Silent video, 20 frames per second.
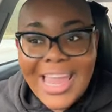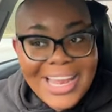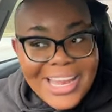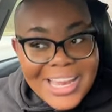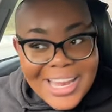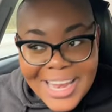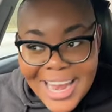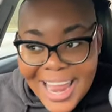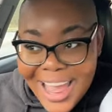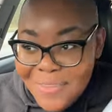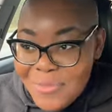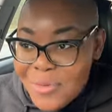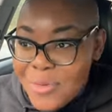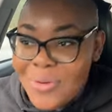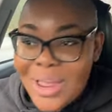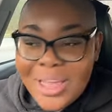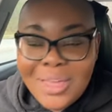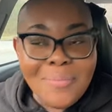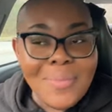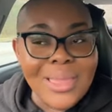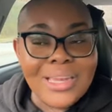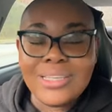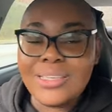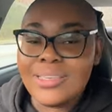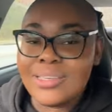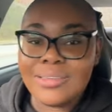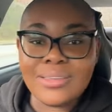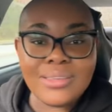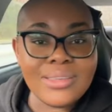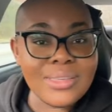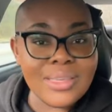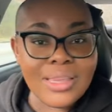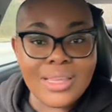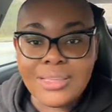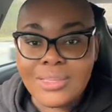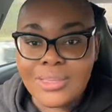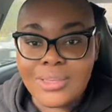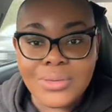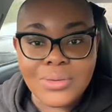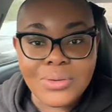It never recommended Sister
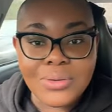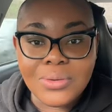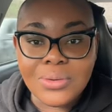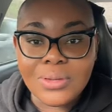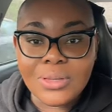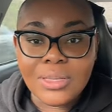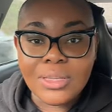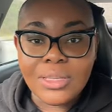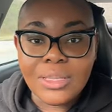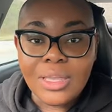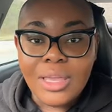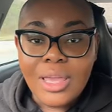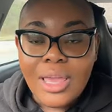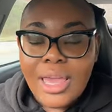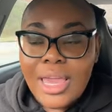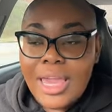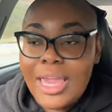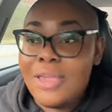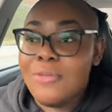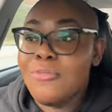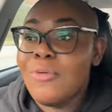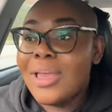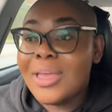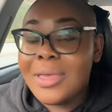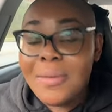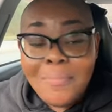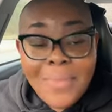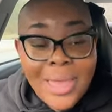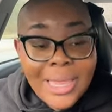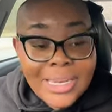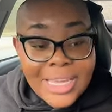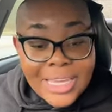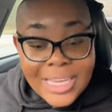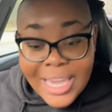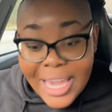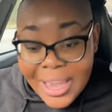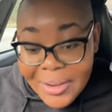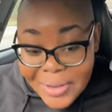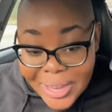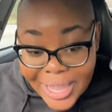Celestial. It
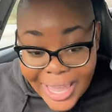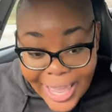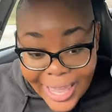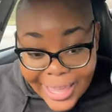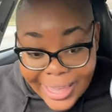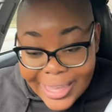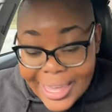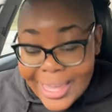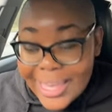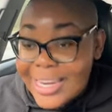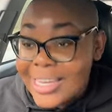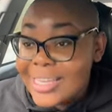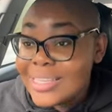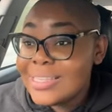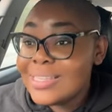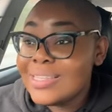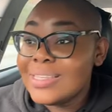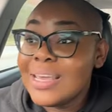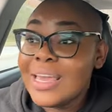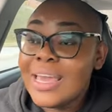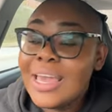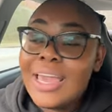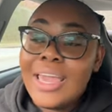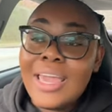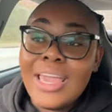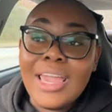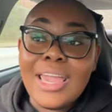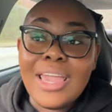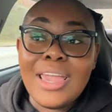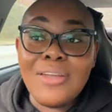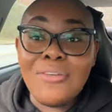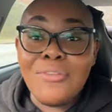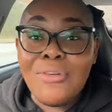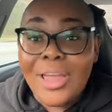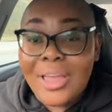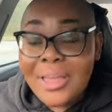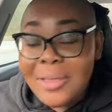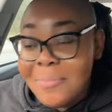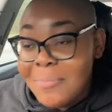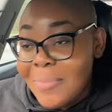recommended Carrie Ann Giddens.
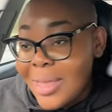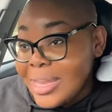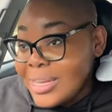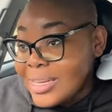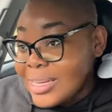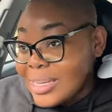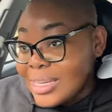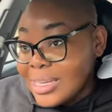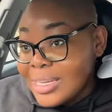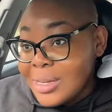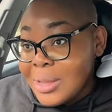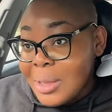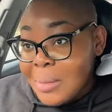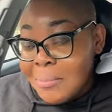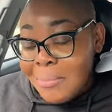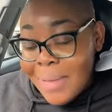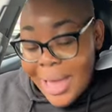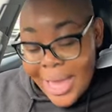It recommended